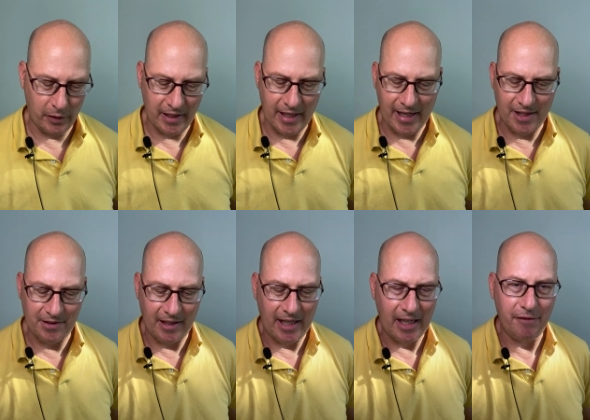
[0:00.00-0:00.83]
It has
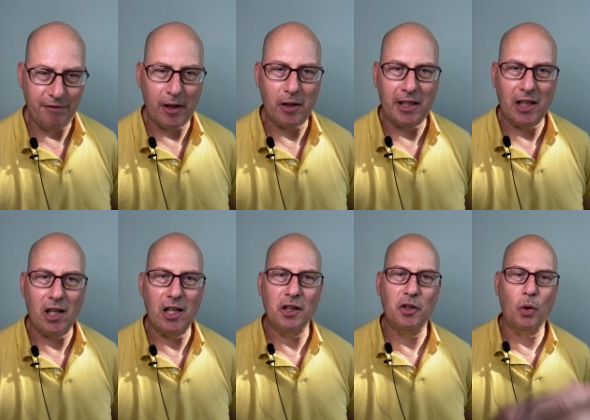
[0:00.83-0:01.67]
a fairly
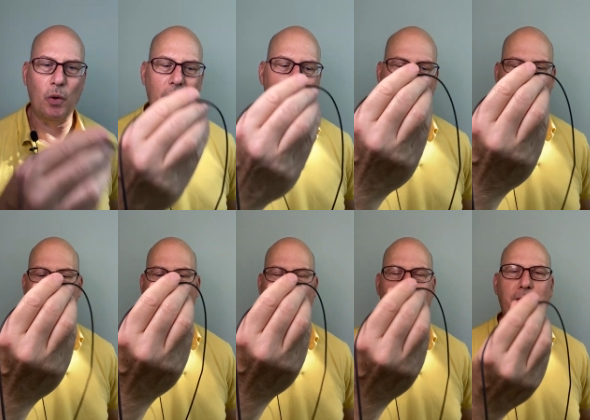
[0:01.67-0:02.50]
long cord. It's
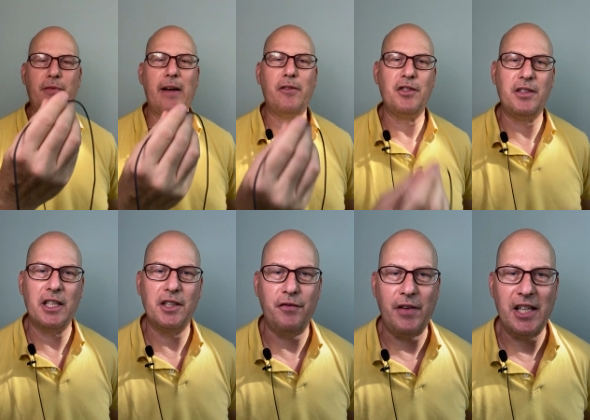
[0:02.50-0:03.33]
probably 5 or
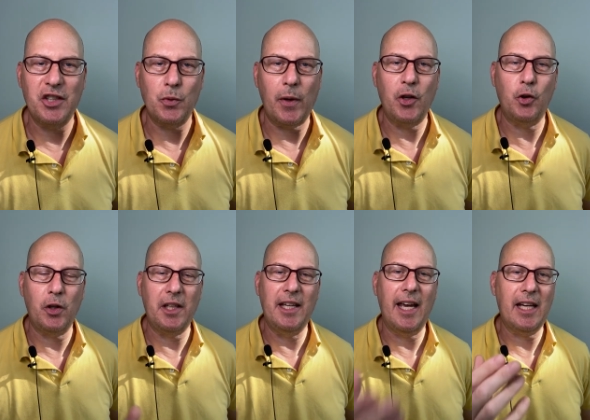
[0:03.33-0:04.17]
6 feet, so I
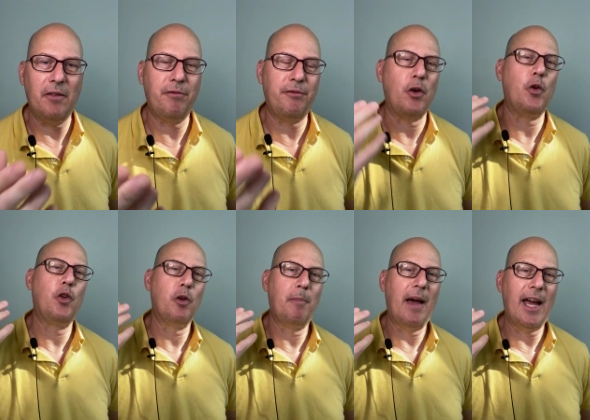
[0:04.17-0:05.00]
could get
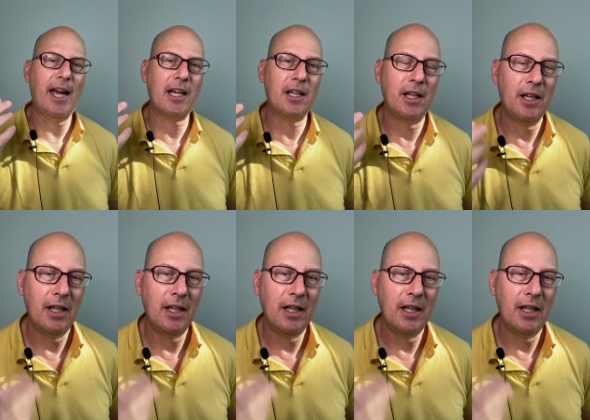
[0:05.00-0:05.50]
further back.